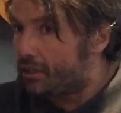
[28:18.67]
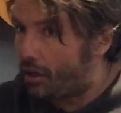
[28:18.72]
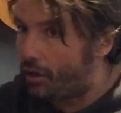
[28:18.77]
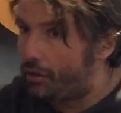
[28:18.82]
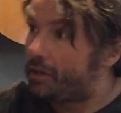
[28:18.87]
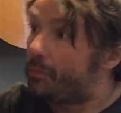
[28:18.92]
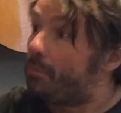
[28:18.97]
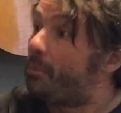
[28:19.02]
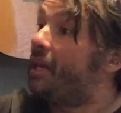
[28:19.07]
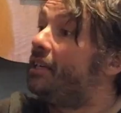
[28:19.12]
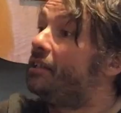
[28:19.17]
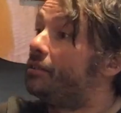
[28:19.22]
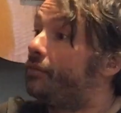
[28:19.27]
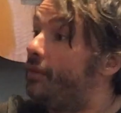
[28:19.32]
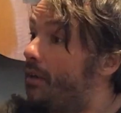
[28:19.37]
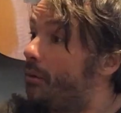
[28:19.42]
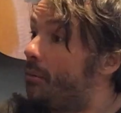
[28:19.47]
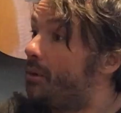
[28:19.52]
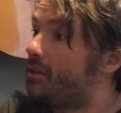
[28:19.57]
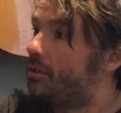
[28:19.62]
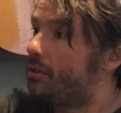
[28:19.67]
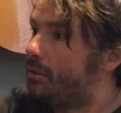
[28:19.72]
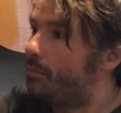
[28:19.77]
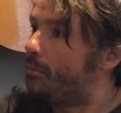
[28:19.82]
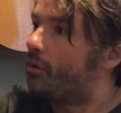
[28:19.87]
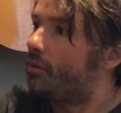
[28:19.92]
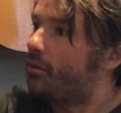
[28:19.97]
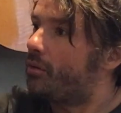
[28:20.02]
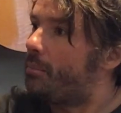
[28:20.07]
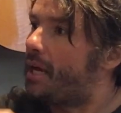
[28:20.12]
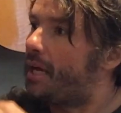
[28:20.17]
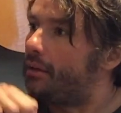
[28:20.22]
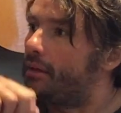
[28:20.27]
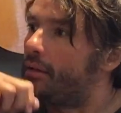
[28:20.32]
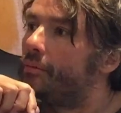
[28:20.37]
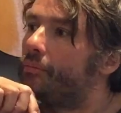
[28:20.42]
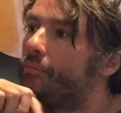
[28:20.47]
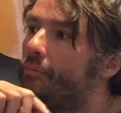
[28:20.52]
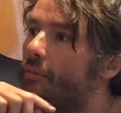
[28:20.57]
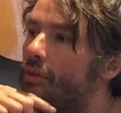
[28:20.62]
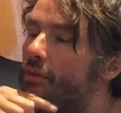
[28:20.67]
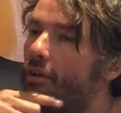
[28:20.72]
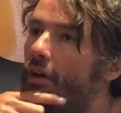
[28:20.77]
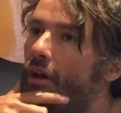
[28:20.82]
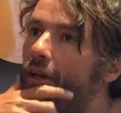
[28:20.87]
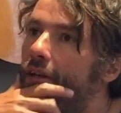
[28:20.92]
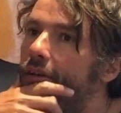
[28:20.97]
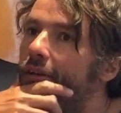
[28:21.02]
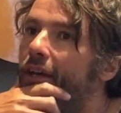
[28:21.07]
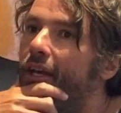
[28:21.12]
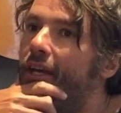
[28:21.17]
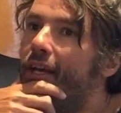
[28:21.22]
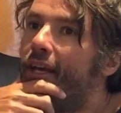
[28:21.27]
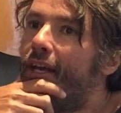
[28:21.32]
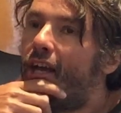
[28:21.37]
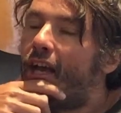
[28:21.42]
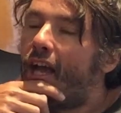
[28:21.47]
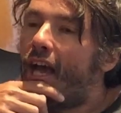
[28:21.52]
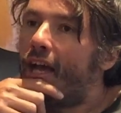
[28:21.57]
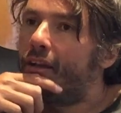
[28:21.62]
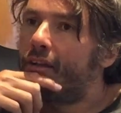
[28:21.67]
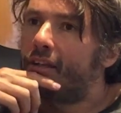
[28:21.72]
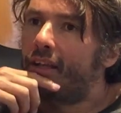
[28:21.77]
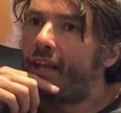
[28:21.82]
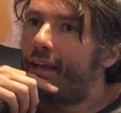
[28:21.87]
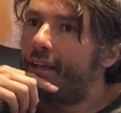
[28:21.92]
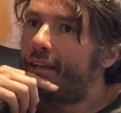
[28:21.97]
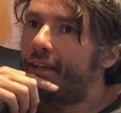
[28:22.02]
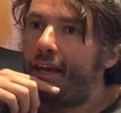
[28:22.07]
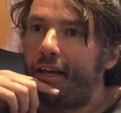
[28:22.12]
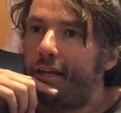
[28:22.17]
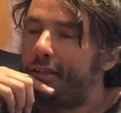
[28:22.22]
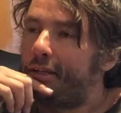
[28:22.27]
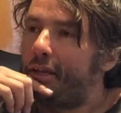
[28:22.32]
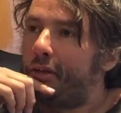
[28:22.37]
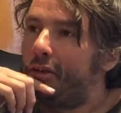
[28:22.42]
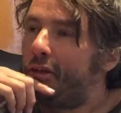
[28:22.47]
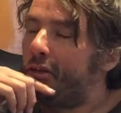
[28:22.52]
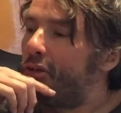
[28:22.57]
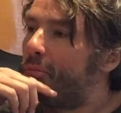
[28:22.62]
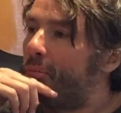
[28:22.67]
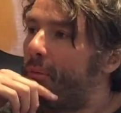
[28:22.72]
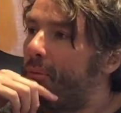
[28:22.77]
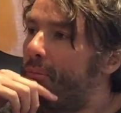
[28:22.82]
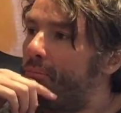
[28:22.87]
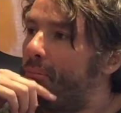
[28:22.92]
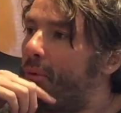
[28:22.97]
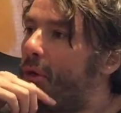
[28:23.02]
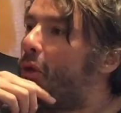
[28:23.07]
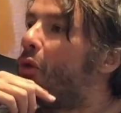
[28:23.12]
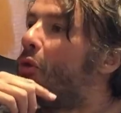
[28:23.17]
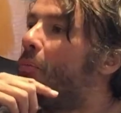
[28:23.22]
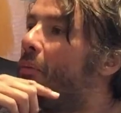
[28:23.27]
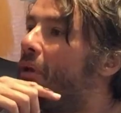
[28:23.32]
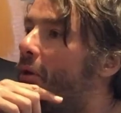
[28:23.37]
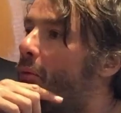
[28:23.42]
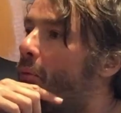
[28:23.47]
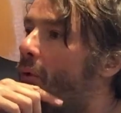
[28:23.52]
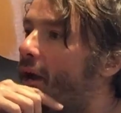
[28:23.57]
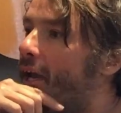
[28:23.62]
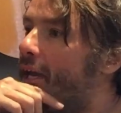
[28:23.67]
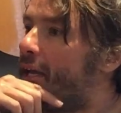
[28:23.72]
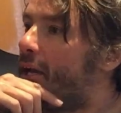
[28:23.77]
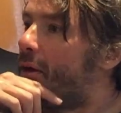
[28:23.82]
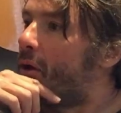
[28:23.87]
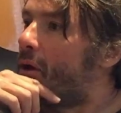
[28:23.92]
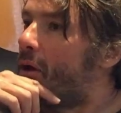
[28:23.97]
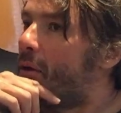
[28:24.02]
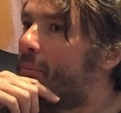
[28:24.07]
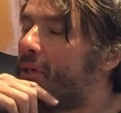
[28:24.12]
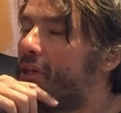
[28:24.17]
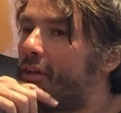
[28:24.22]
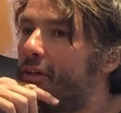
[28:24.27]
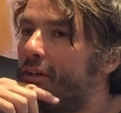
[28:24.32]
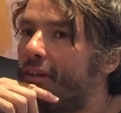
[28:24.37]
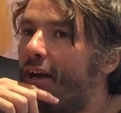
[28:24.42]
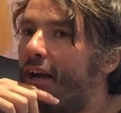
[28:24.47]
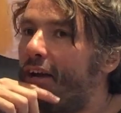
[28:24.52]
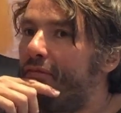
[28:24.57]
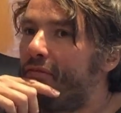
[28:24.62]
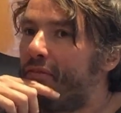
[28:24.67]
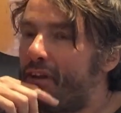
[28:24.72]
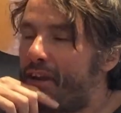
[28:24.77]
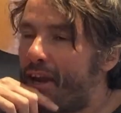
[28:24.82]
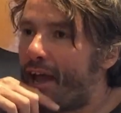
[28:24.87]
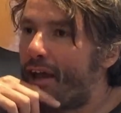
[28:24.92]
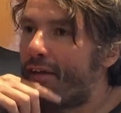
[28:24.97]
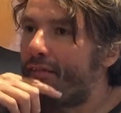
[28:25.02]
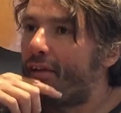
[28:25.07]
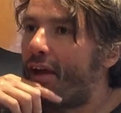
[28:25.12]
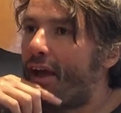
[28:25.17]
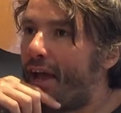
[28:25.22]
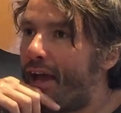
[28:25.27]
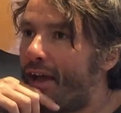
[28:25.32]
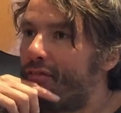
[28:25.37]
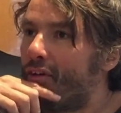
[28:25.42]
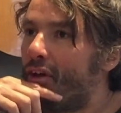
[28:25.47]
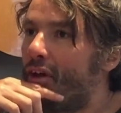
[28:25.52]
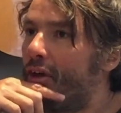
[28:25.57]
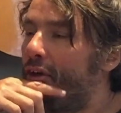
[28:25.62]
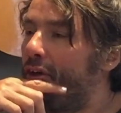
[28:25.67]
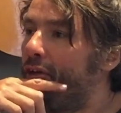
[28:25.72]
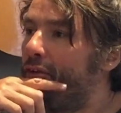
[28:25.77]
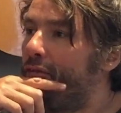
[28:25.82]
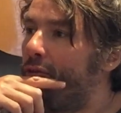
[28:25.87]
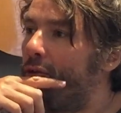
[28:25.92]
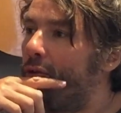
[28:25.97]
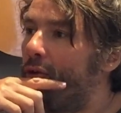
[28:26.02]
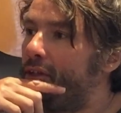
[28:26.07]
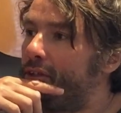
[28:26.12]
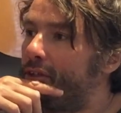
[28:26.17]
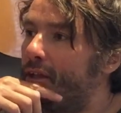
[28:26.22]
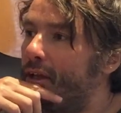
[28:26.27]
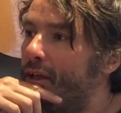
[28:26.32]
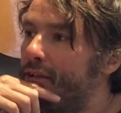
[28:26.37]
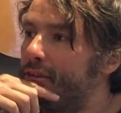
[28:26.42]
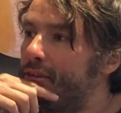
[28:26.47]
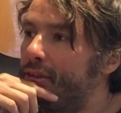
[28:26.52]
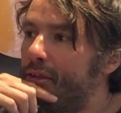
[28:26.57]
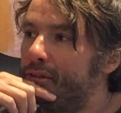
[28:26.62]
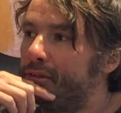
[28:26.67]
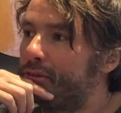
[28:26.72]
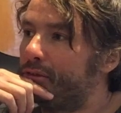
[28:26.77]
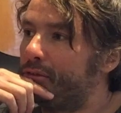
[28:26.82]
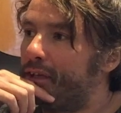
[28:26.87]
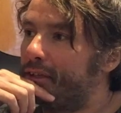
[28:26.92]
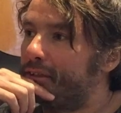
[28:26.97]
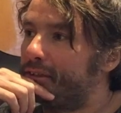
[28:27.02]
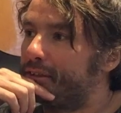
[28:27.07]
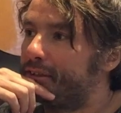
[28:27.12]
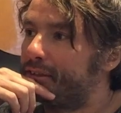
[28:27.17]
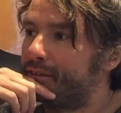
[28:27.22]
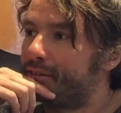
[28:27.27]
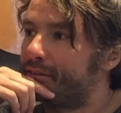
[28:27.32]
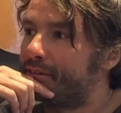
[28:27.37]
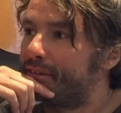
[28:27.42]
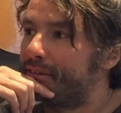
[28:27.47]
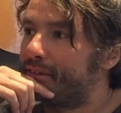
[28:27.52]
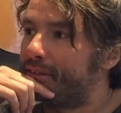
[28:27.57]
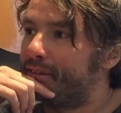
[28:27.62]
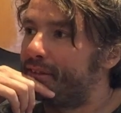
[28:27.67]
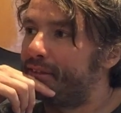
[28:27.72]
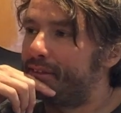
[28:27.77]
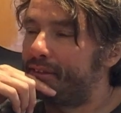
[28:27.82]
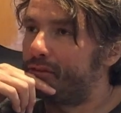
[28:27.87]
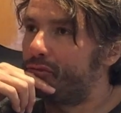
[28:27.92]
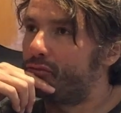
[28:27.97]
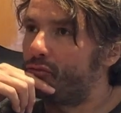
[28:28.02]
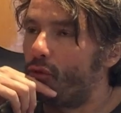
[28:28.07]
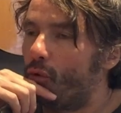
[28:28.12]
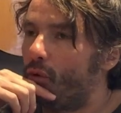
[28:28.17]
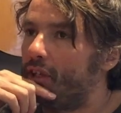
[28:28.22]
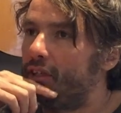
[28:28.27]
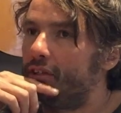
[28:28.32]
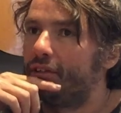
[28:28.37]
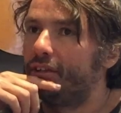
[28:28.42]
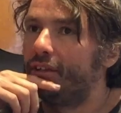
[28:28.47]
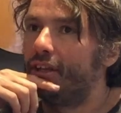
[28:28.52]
including Peaceville, which is the more of the metal side. And Catatonia just blew me away. Because I've never ever heard a voice like Jonas Rink's voice.